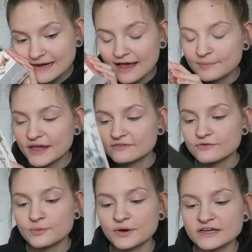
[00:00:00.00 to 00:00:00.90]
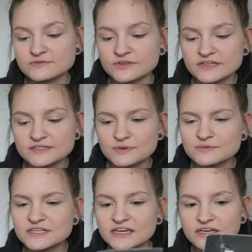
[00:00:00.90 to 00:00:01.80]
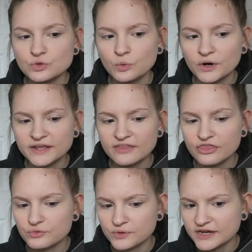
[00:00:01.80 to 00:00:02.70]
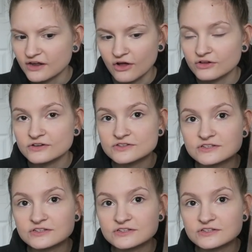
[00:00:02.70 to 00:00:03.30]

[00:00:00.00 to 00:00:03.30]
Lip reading: I paid full price for these, but it was like $23